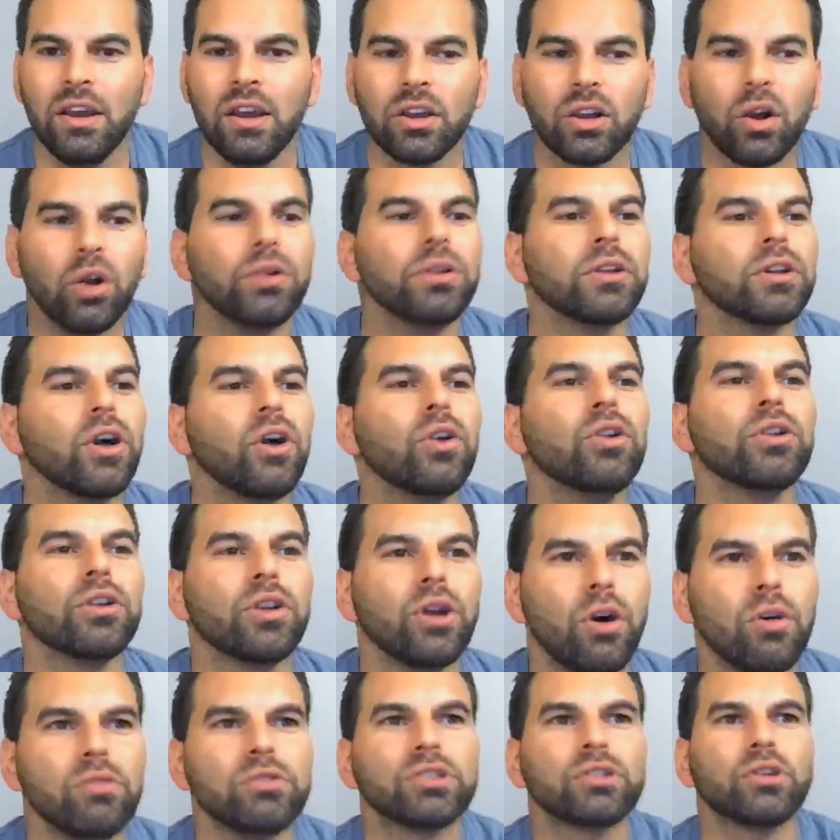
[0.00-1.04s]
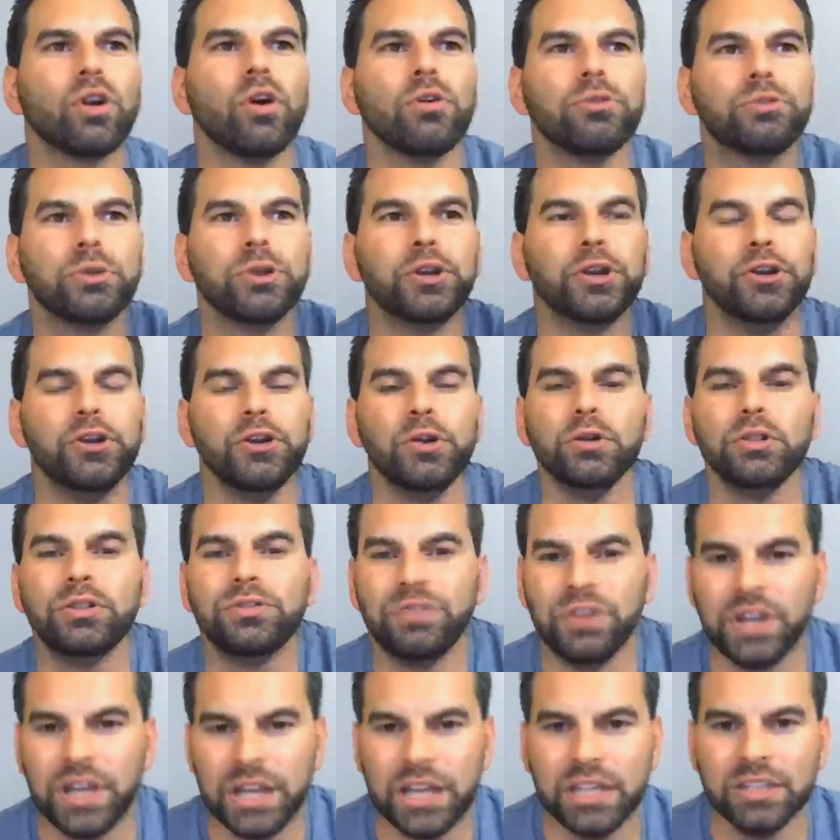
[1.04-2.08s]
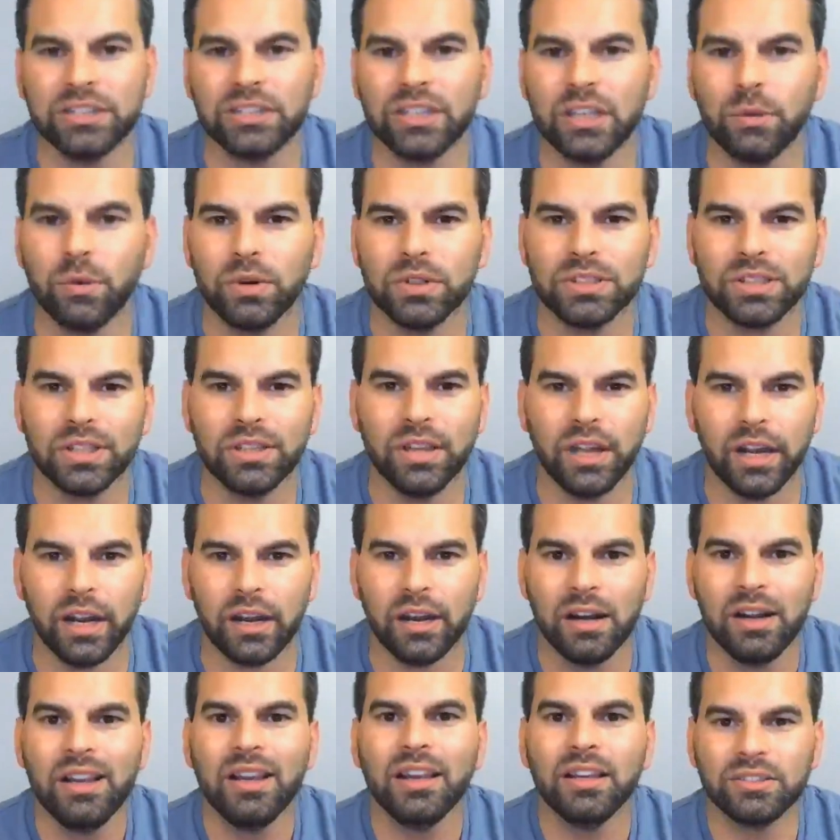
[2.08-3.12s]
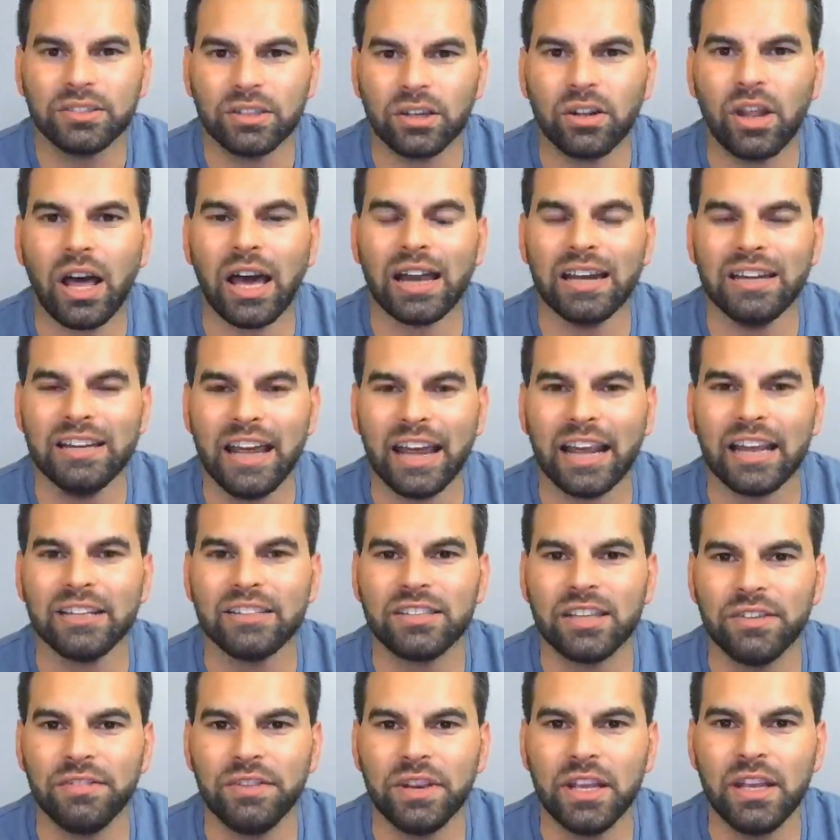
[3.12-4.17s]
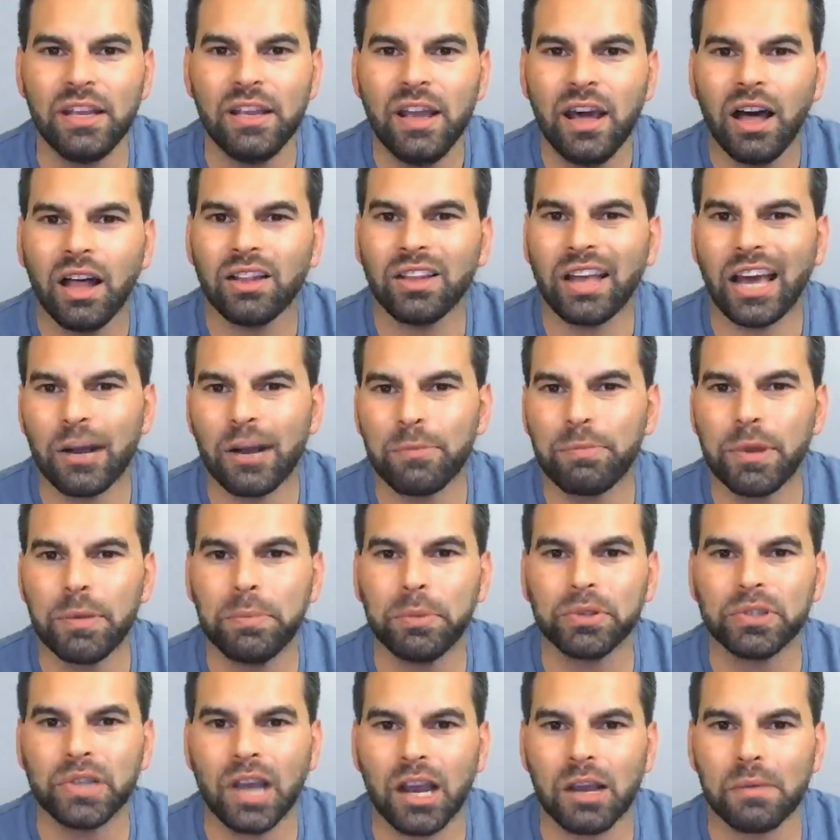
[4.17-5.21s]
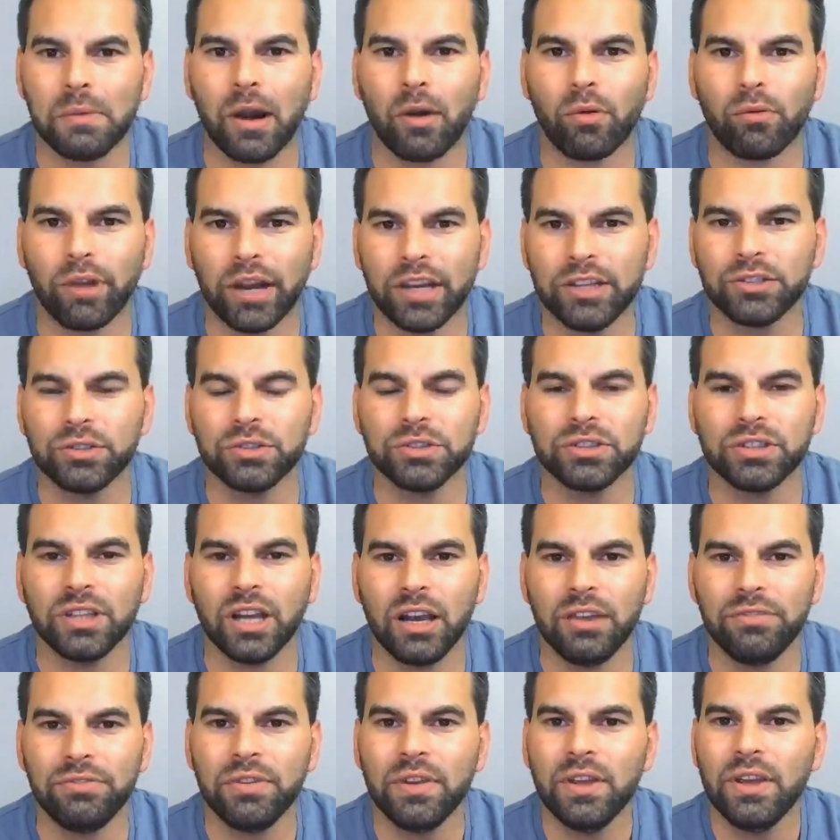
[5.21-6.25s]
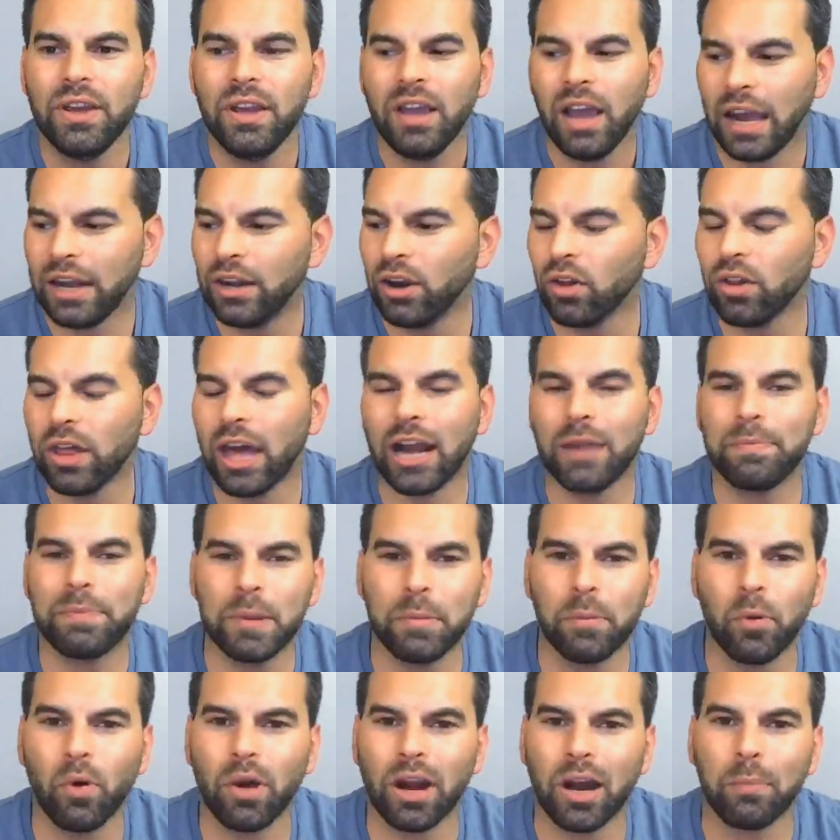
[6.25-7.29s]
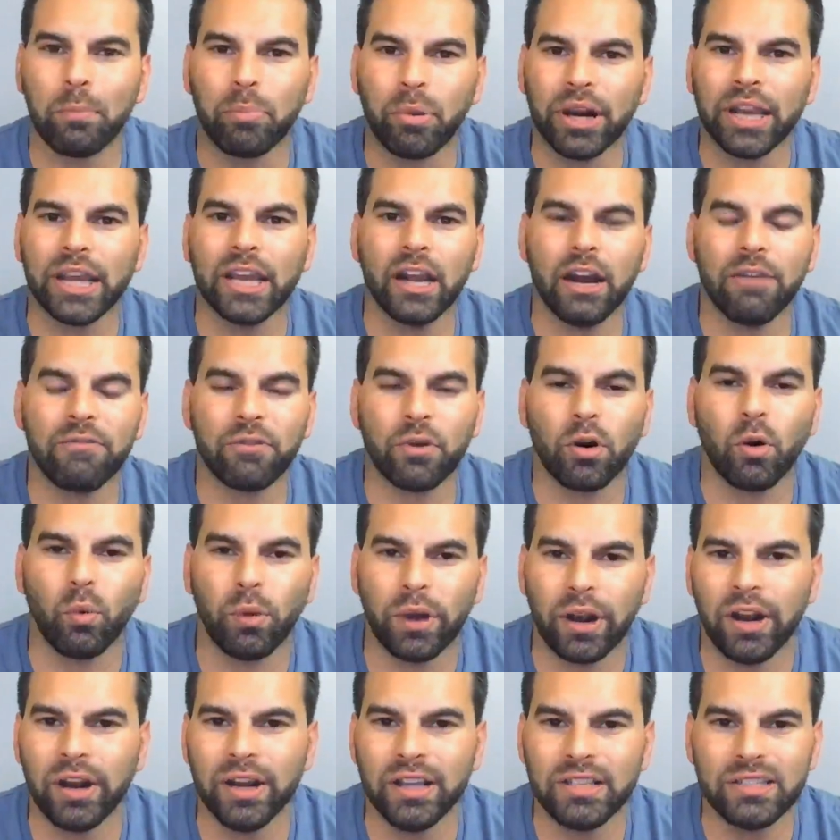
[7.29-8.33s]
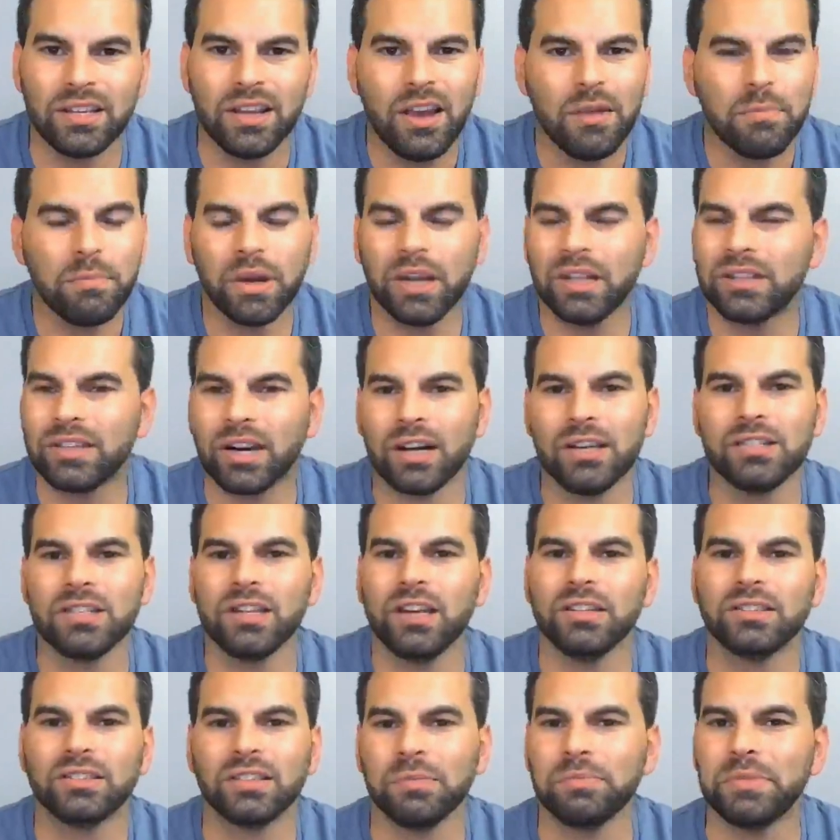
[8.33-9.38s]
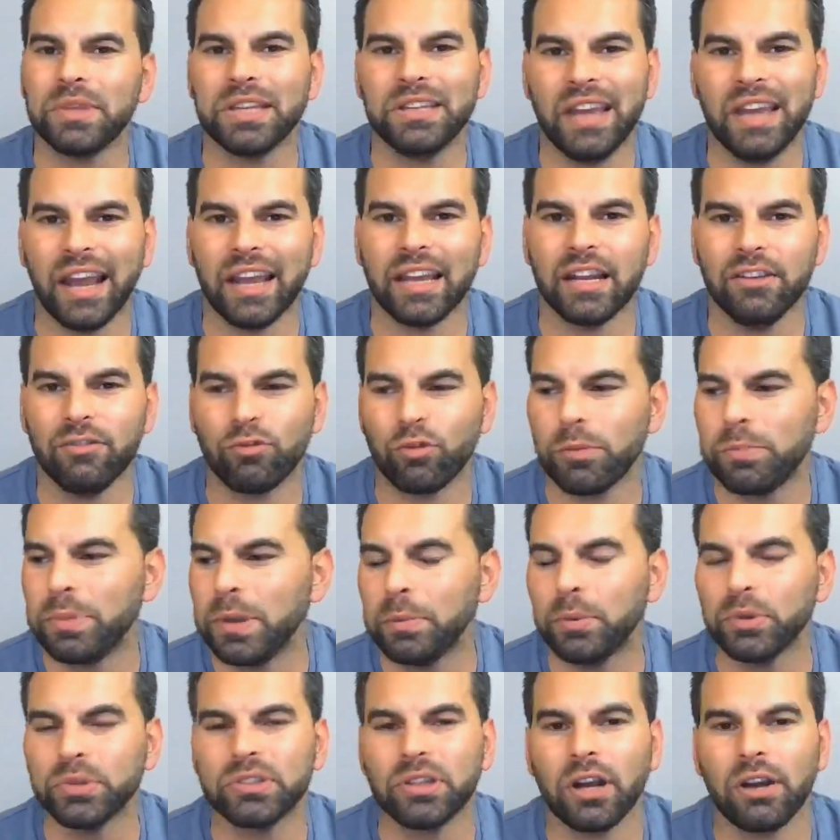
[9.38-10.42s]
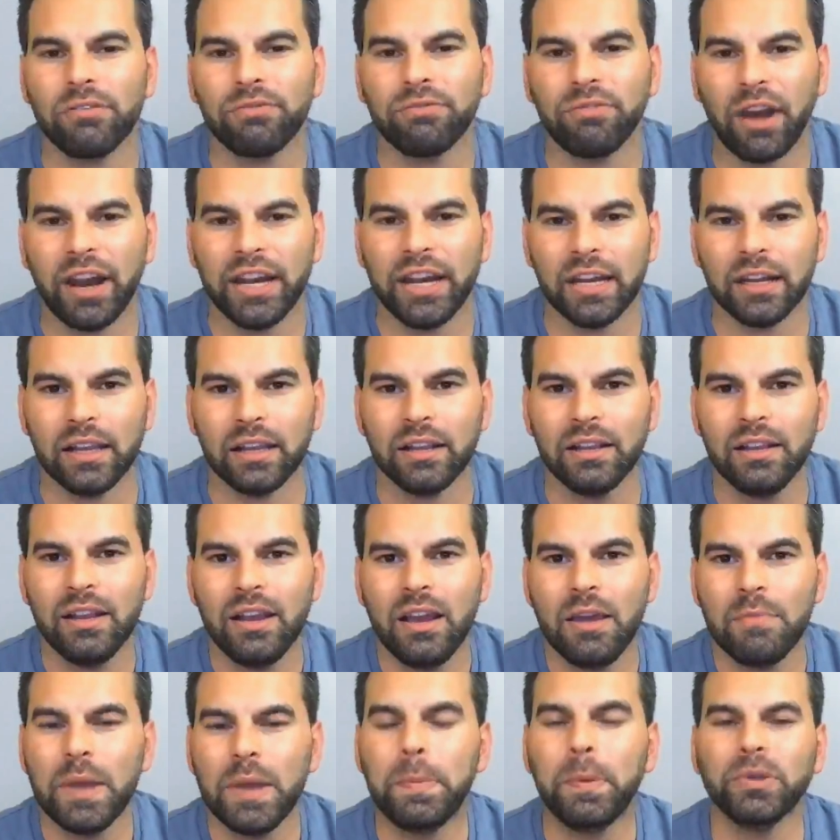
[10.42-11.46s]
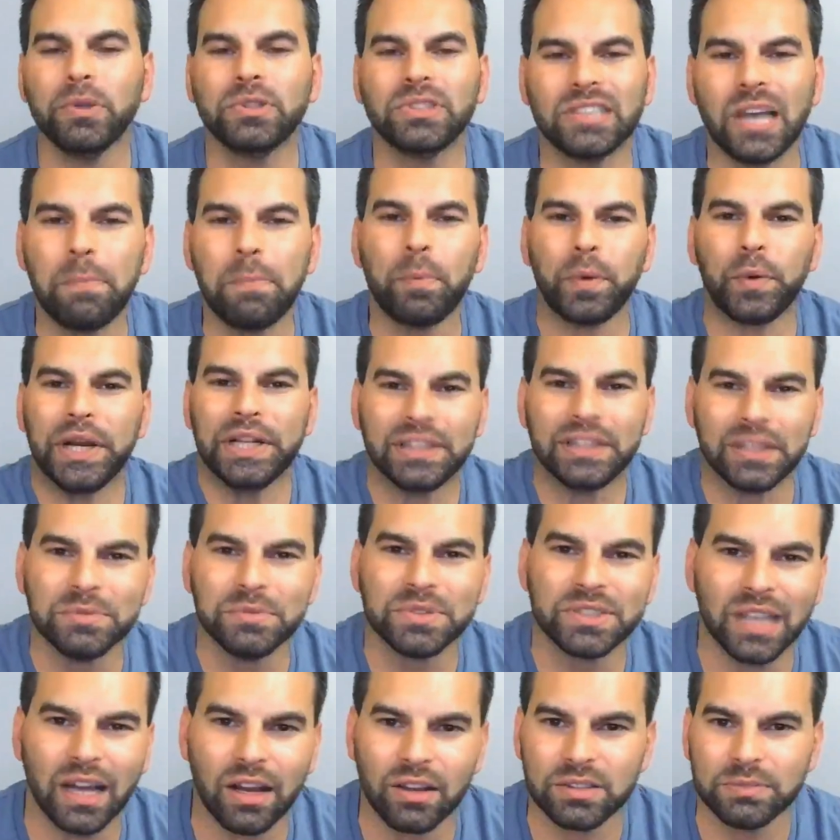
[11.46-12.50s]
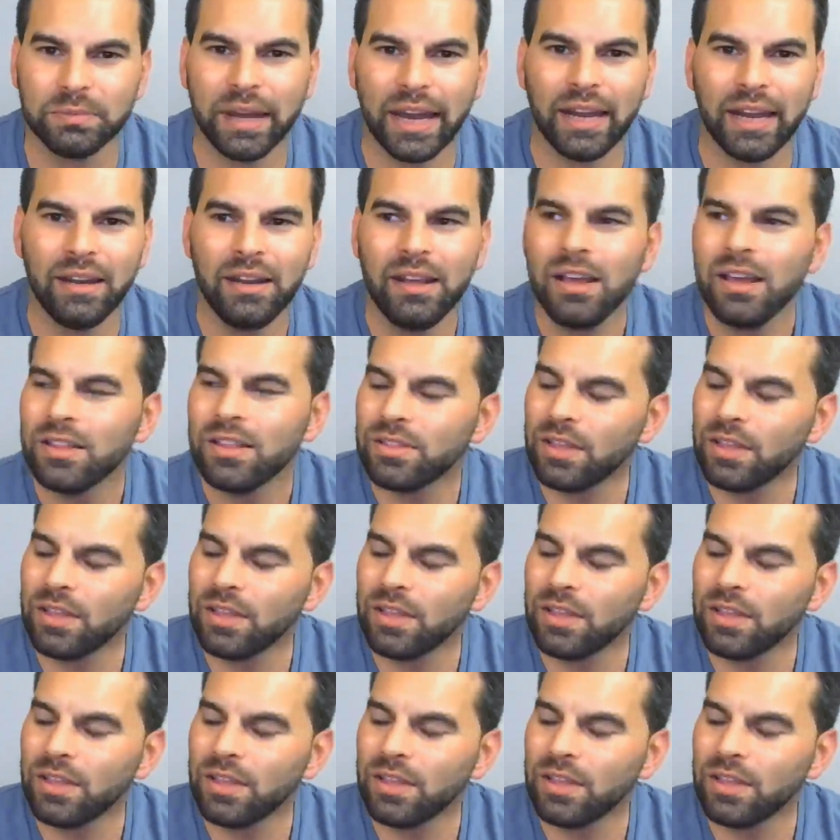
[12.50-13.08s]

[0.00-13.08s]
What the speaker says: Go scroll through your news feed and see what's in there. Is there a lot of negativity? A lot of people talking about racial stuff? I know a lot of people want to bring it up for awareness, but it turns into something negative where people start fighting. People separate themselves, man.